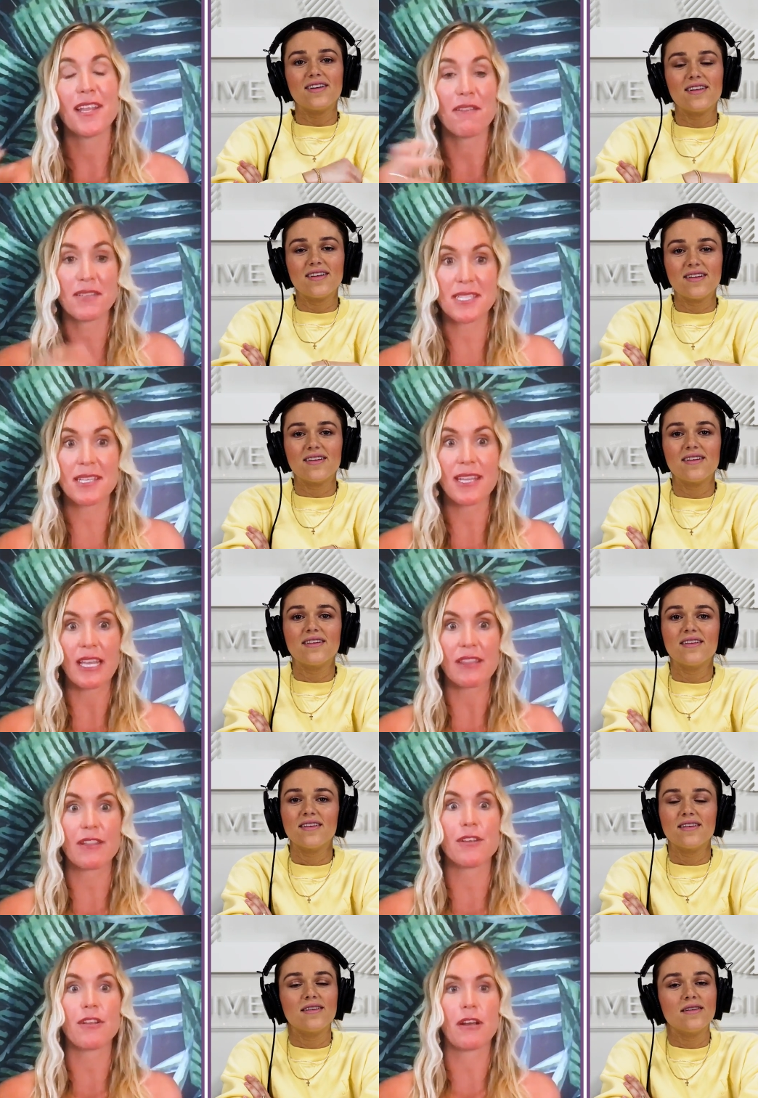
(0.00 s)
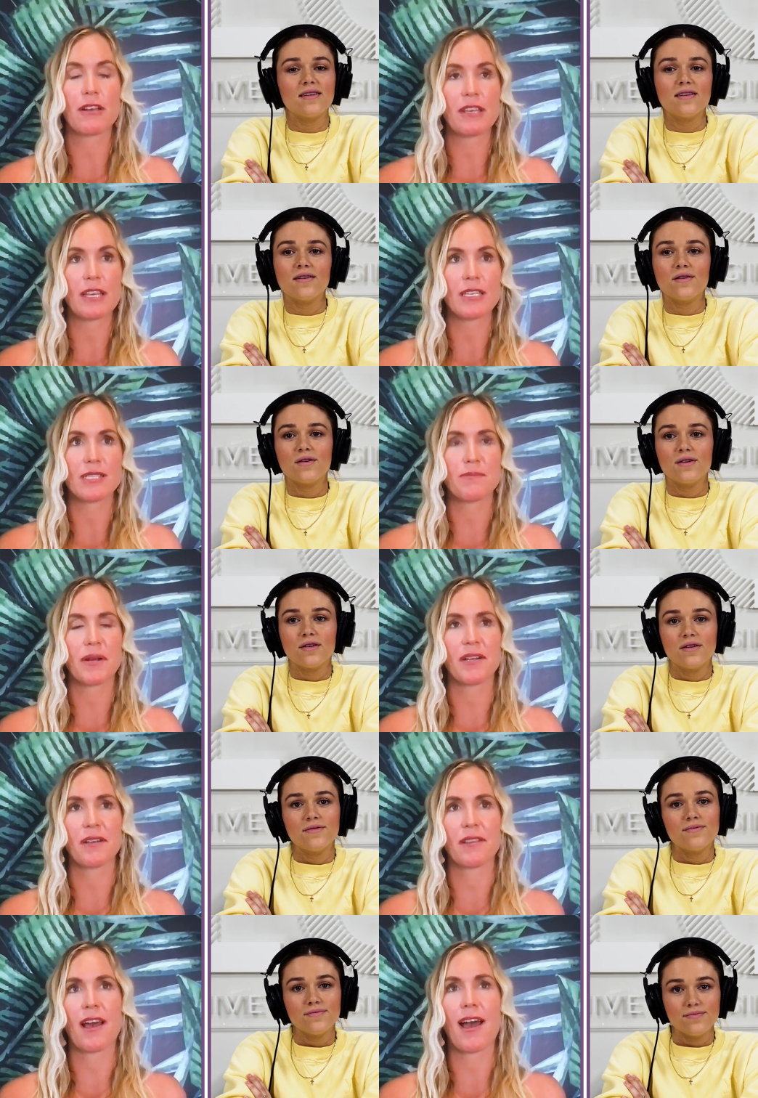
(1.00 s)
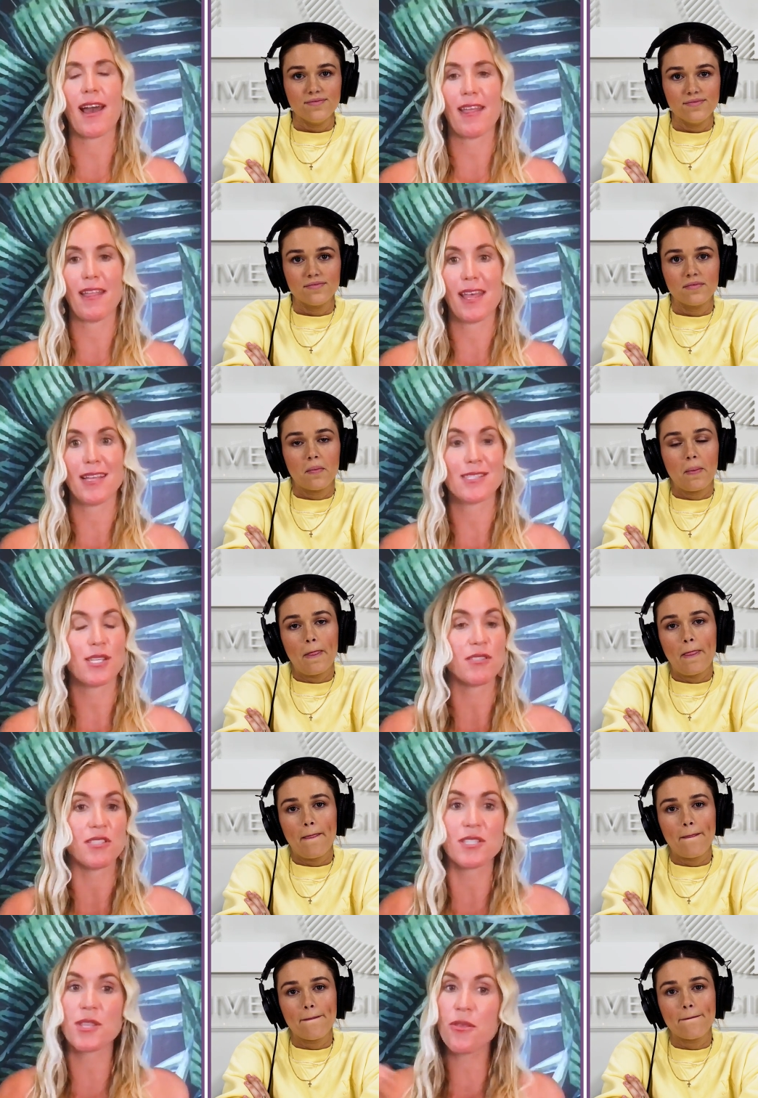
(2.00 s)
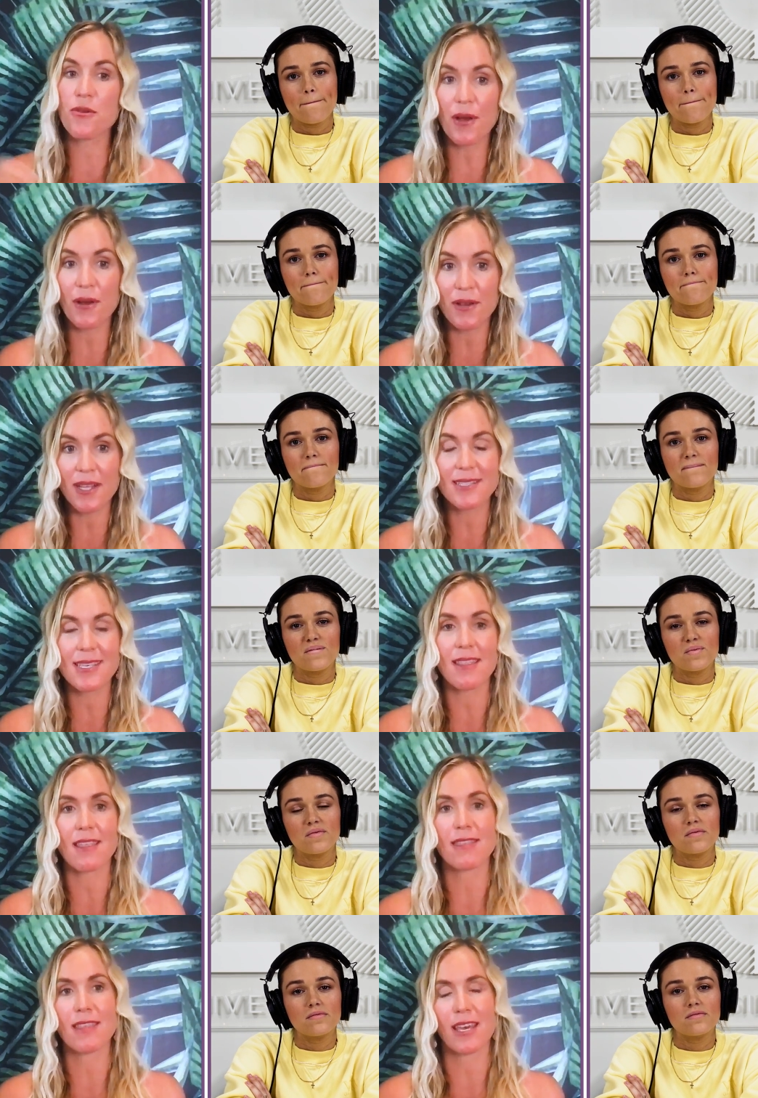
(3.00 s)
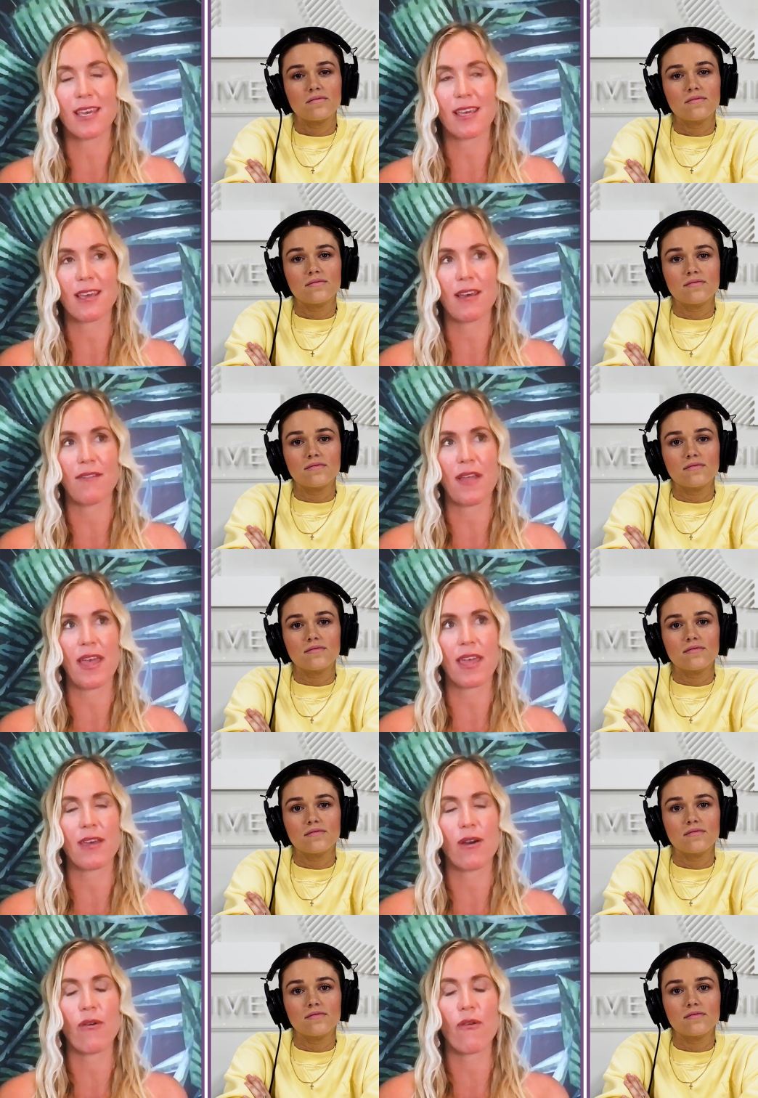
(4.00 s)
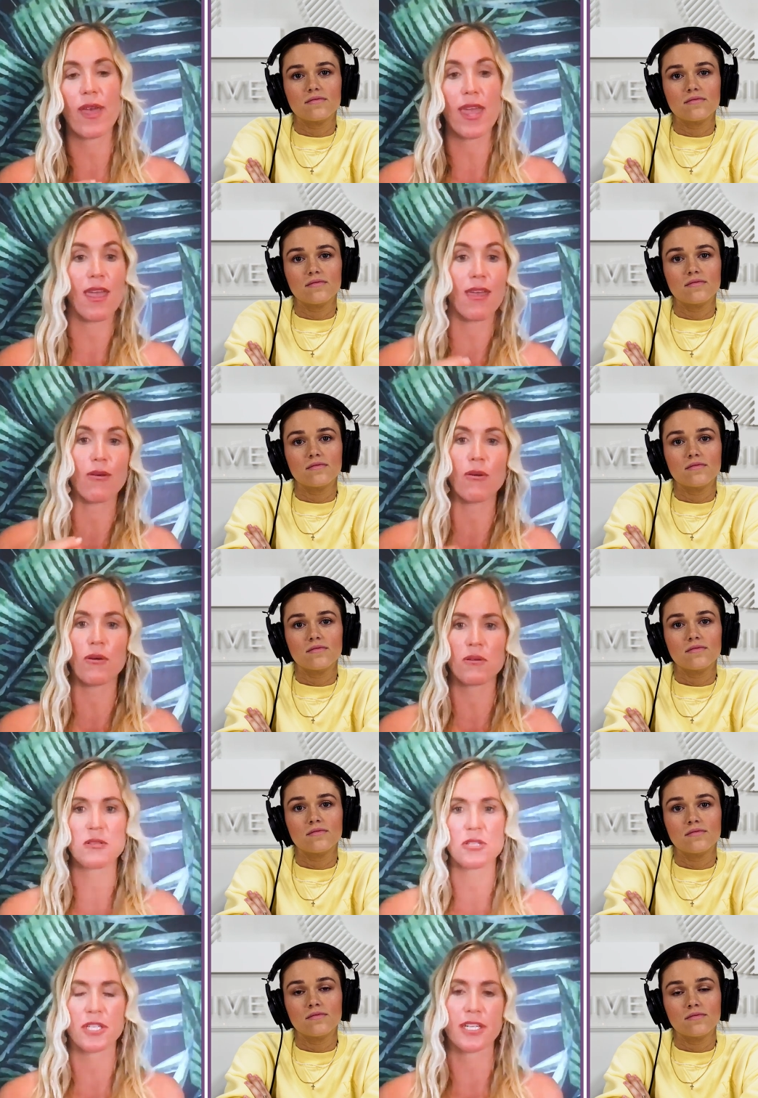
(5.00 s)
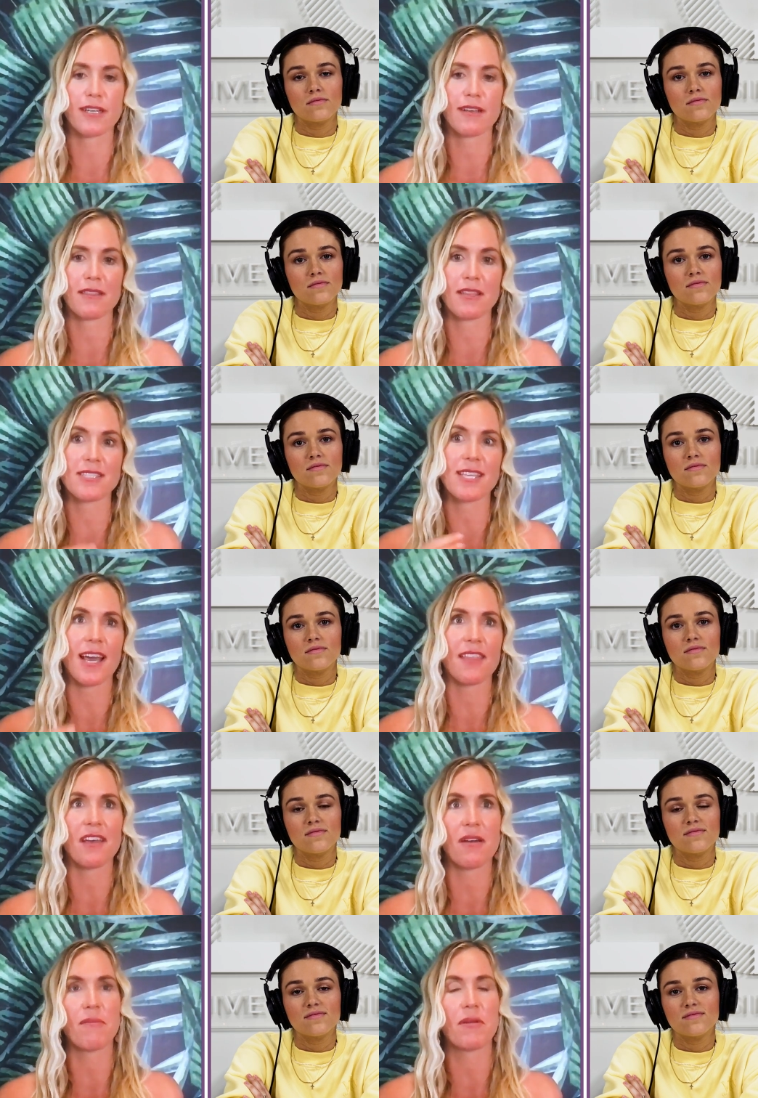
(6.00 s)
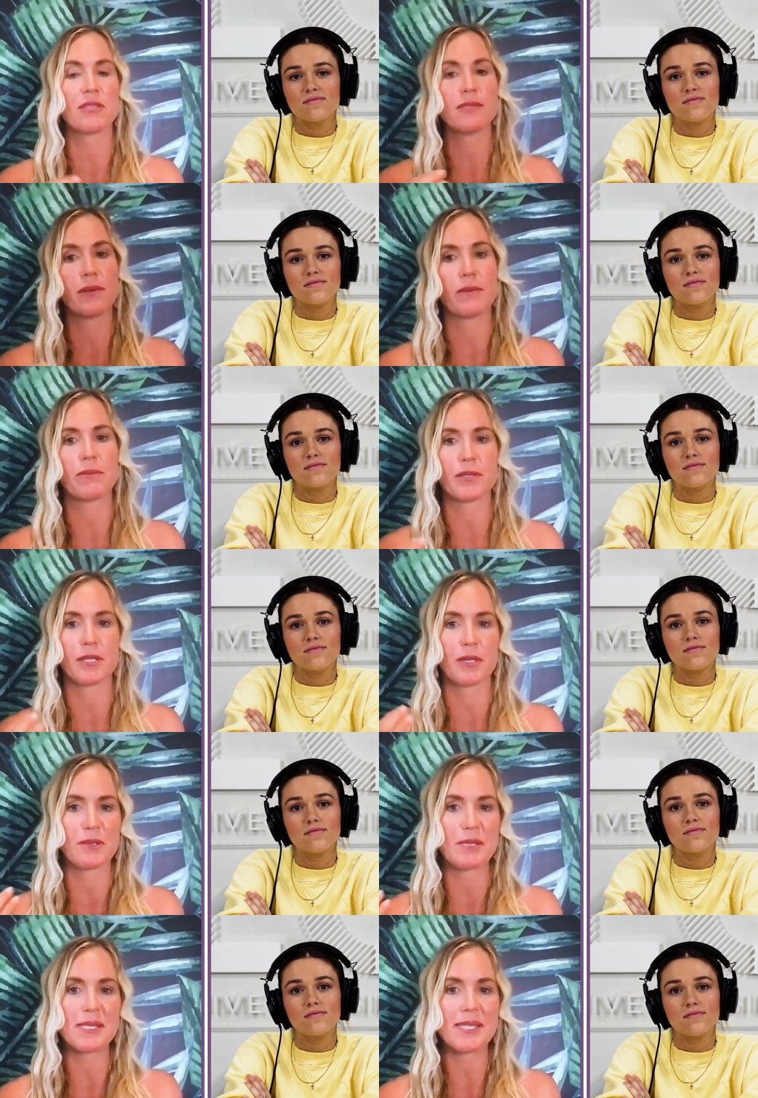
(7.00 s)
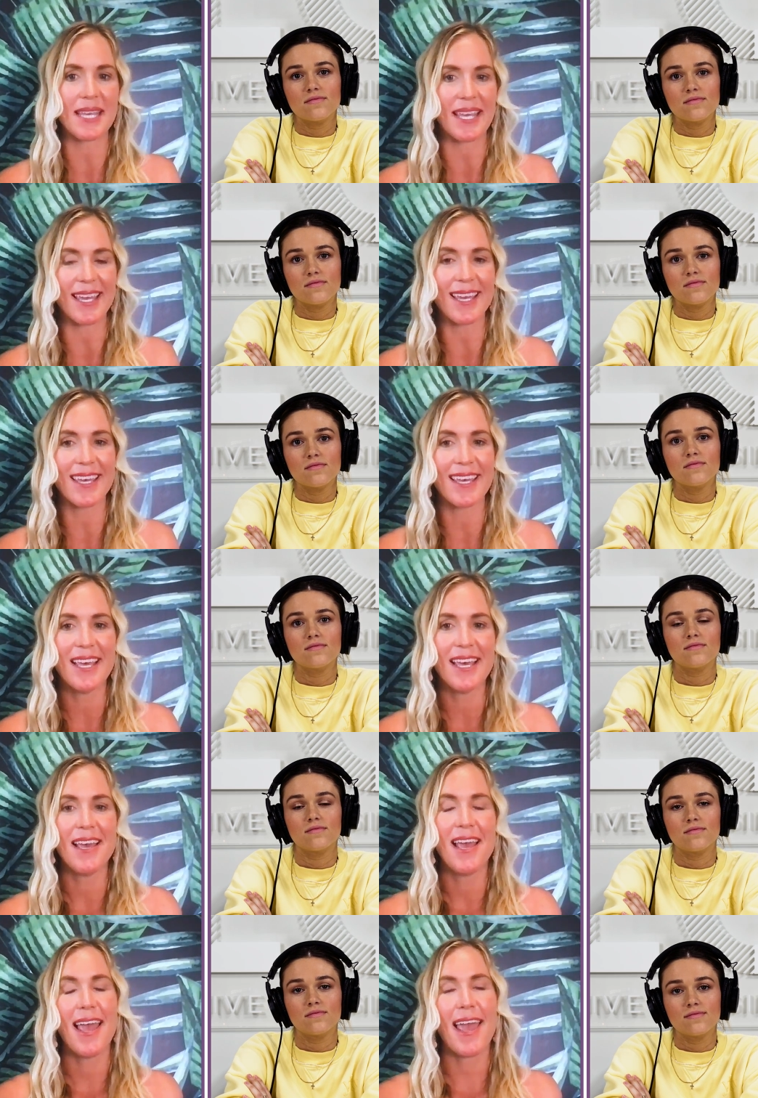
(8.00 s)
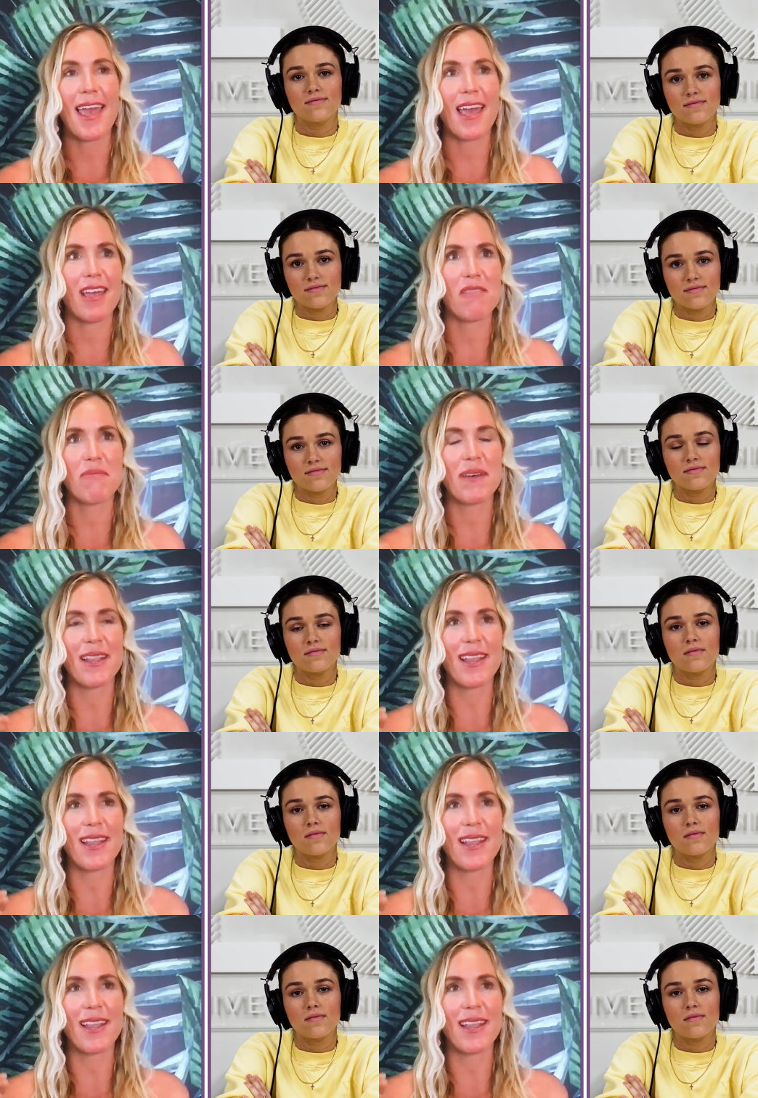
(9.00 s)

Speaker 1: It was in like the gnarliest part of the island. So just thrown into the thick of like Hawaii culture, the side that most people don't see. And, but